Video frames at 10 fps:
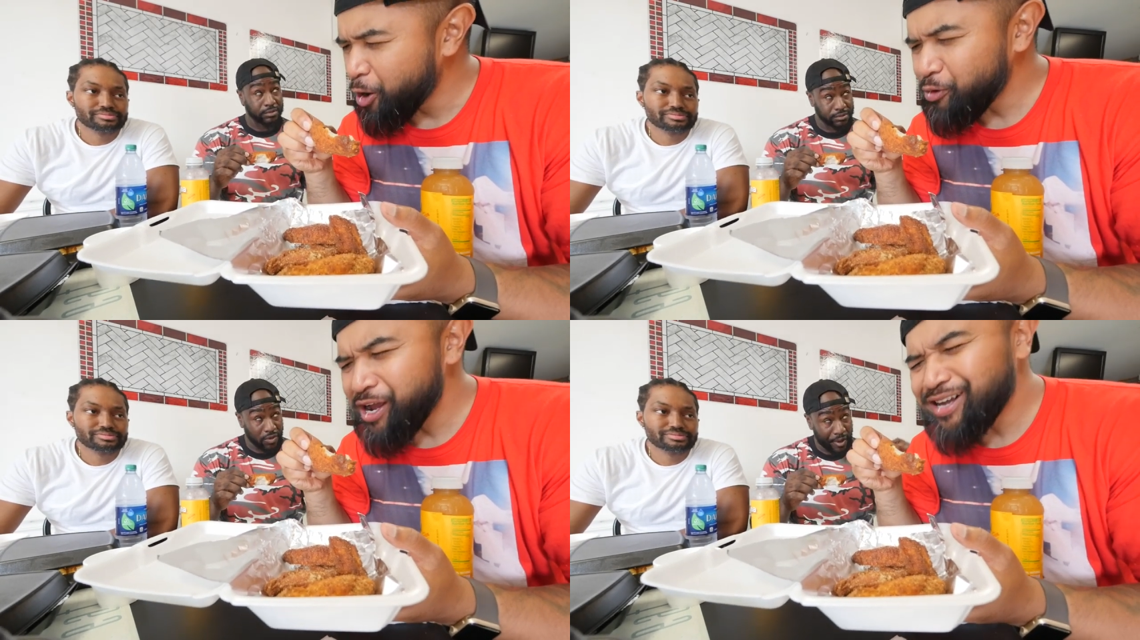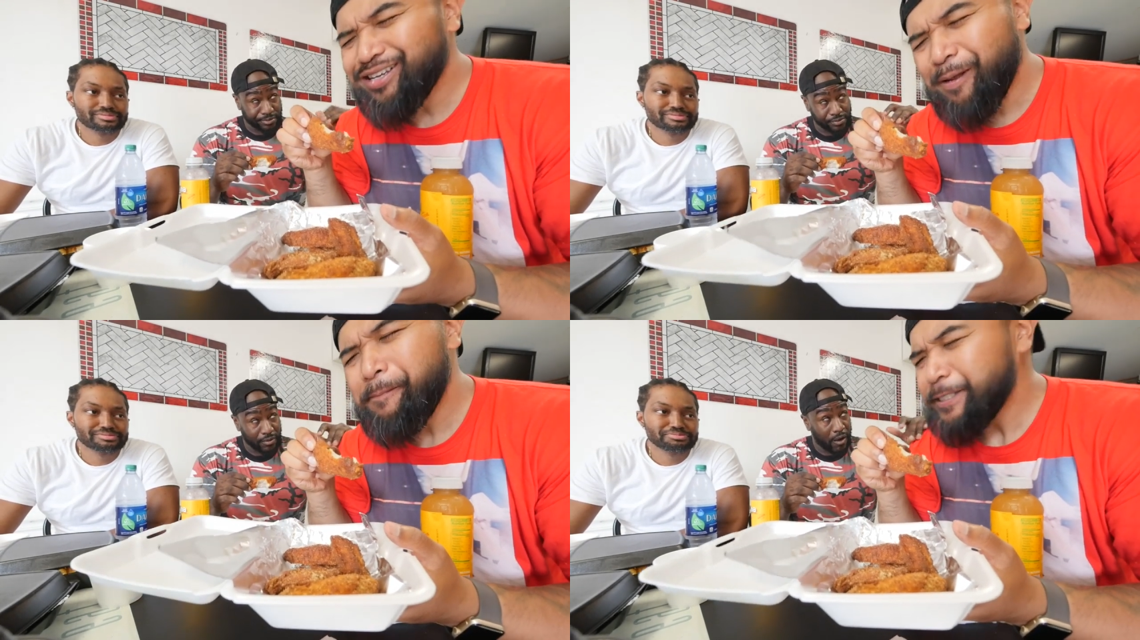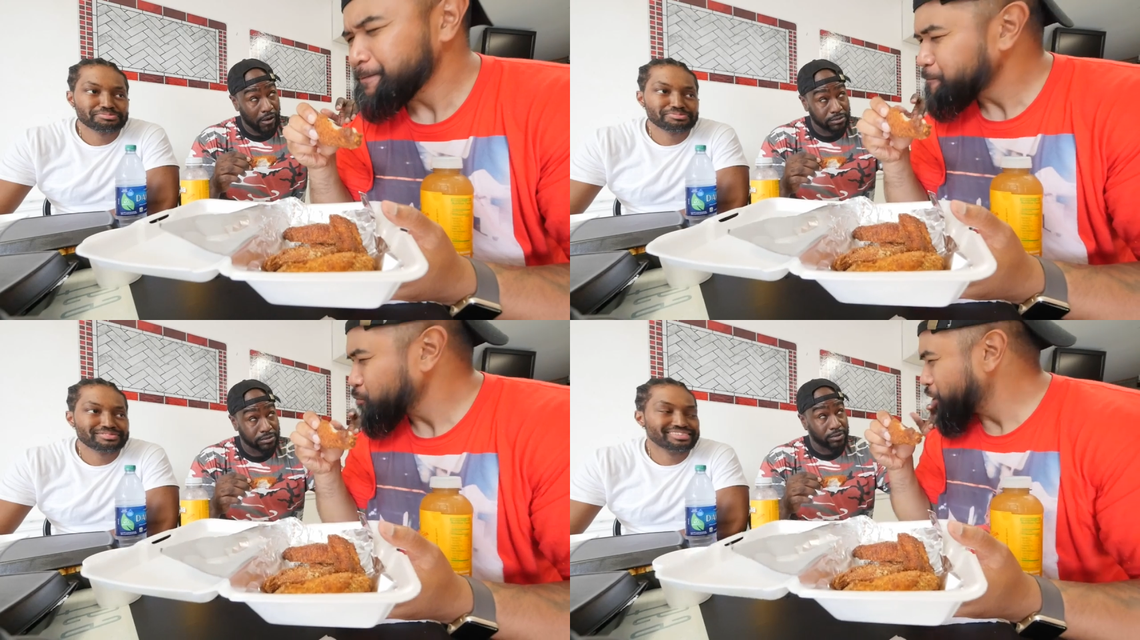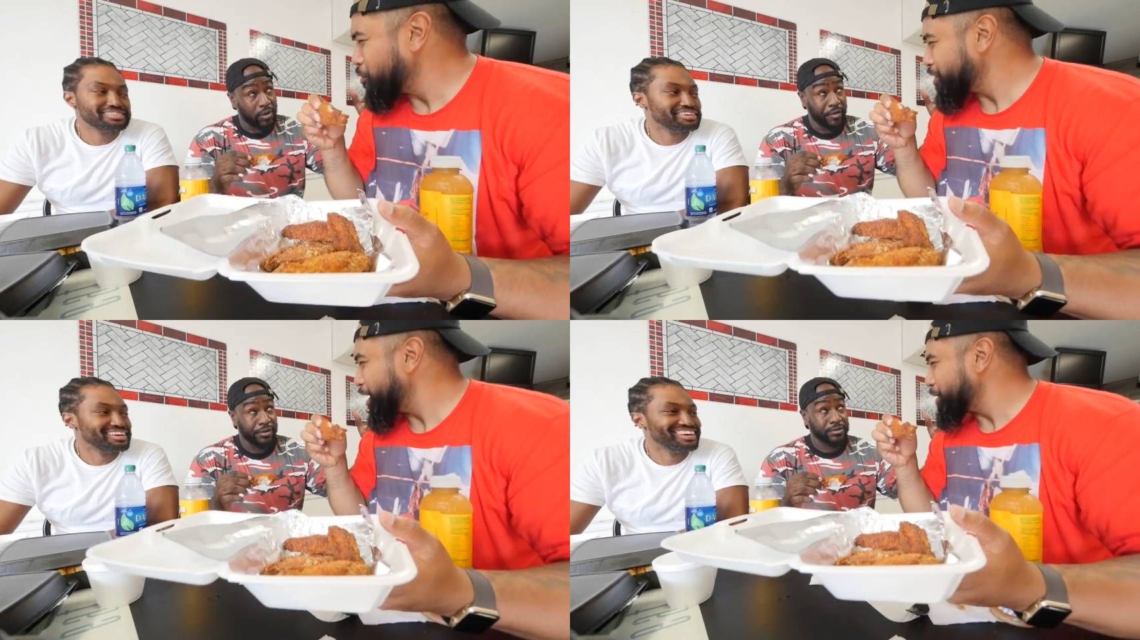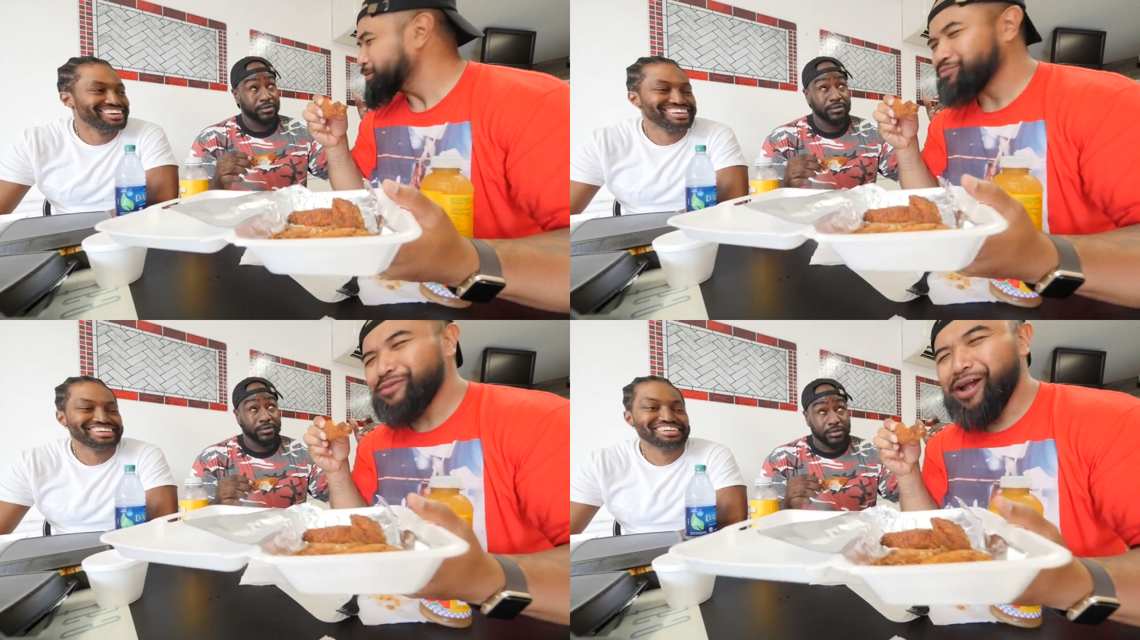Speaker 1: Okay. Okay. Okay.
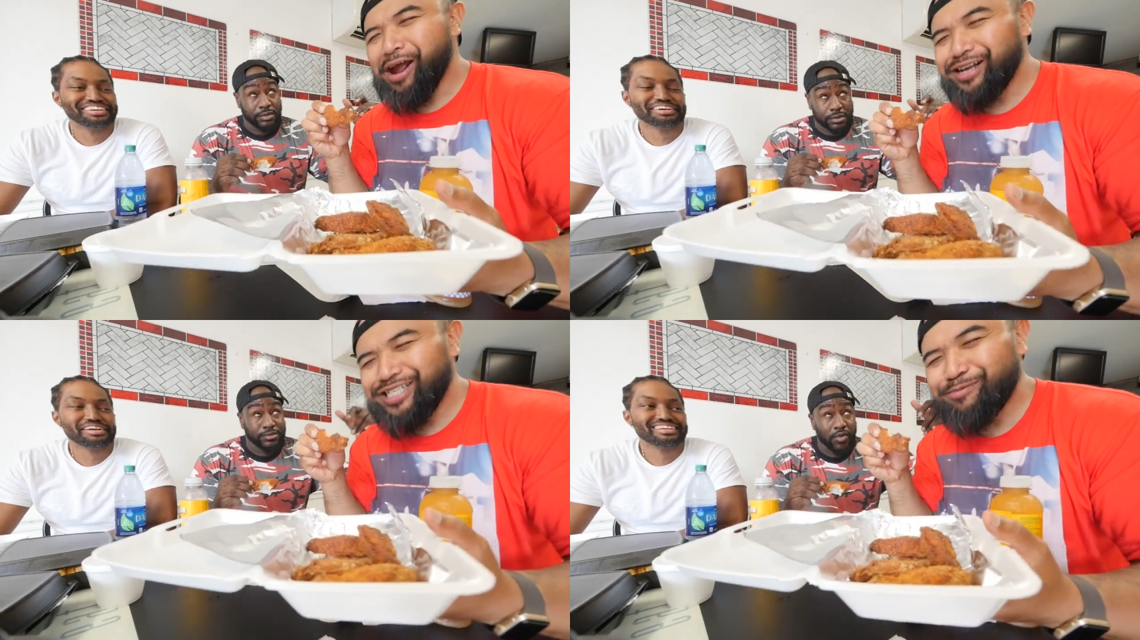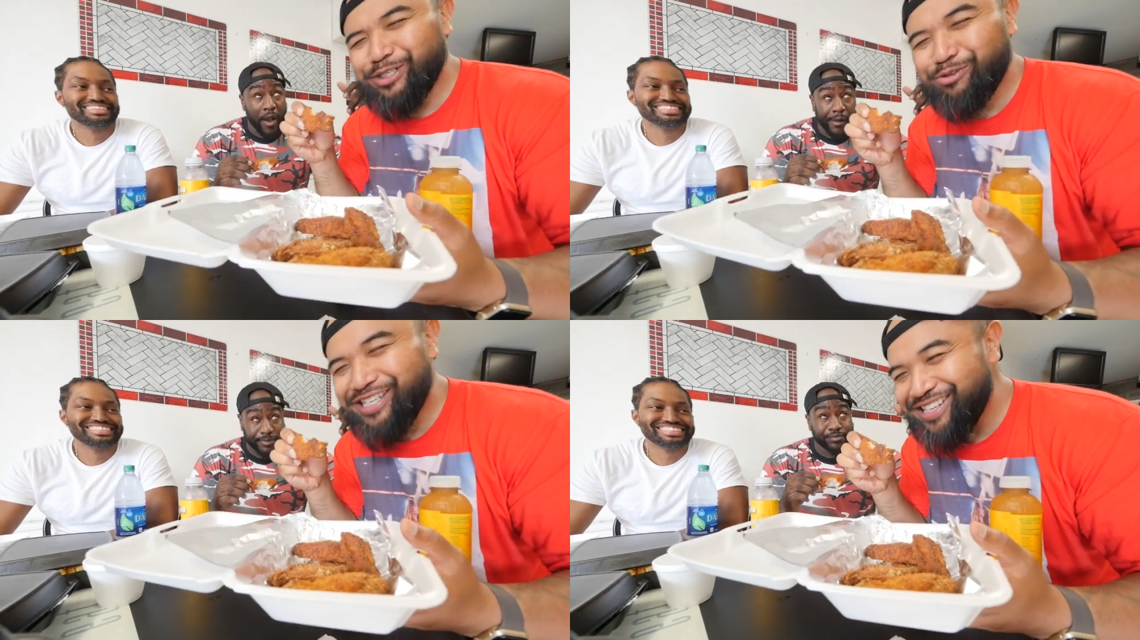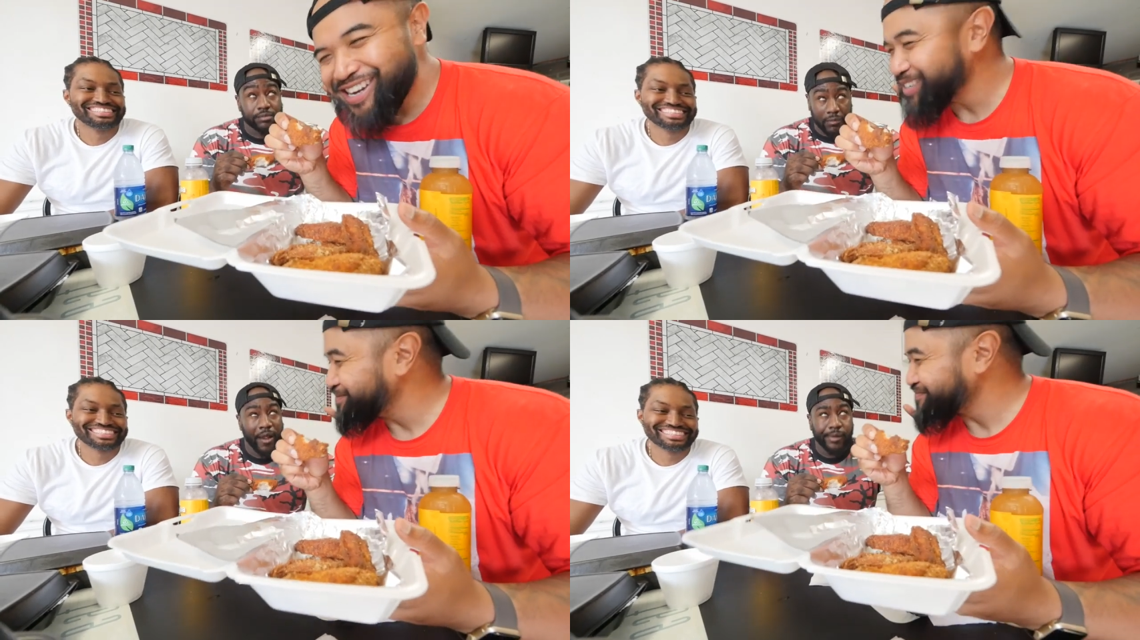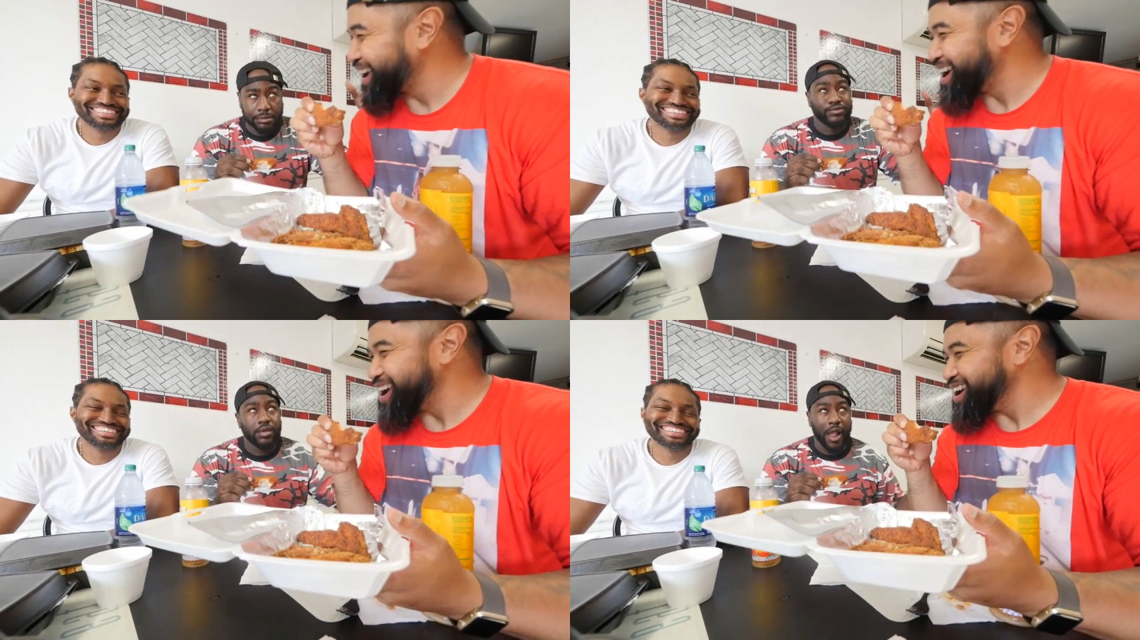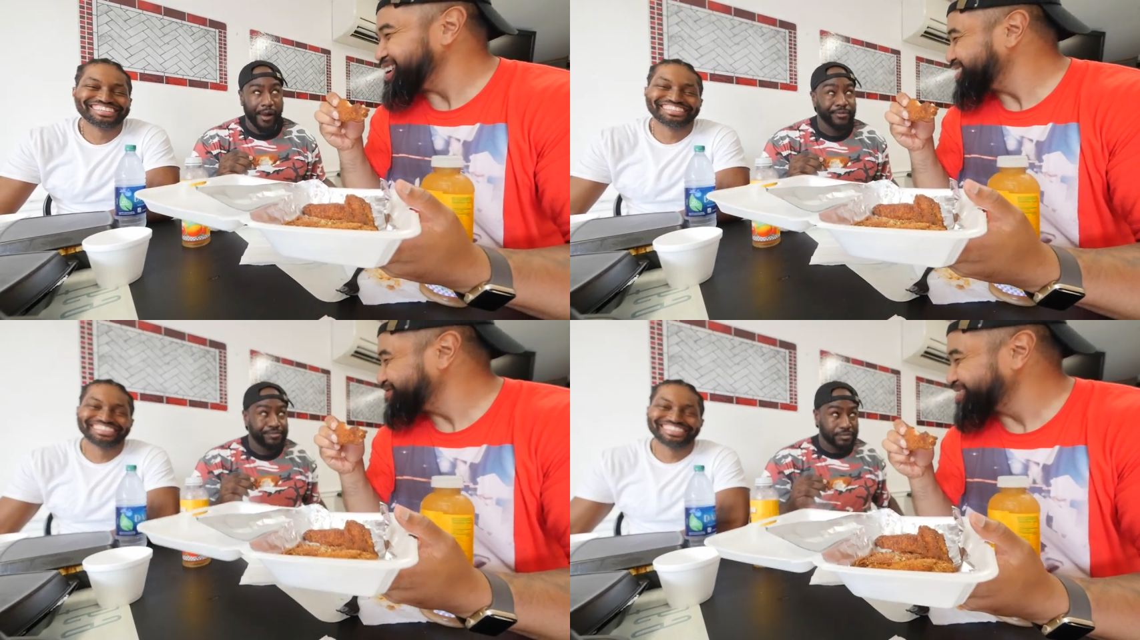I see what you did there. All
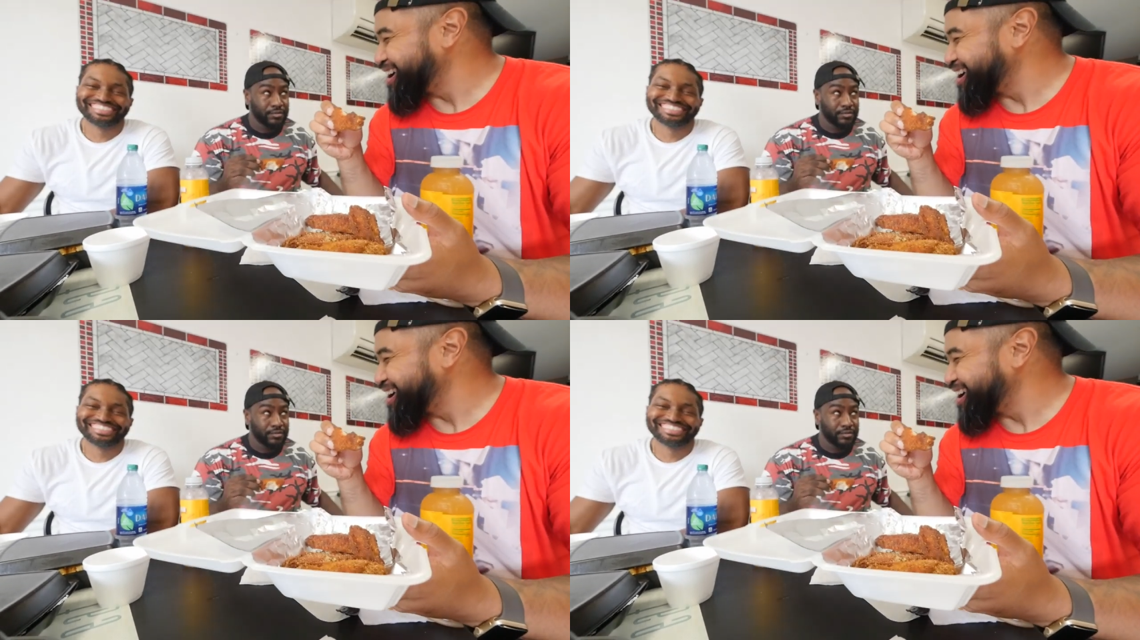right.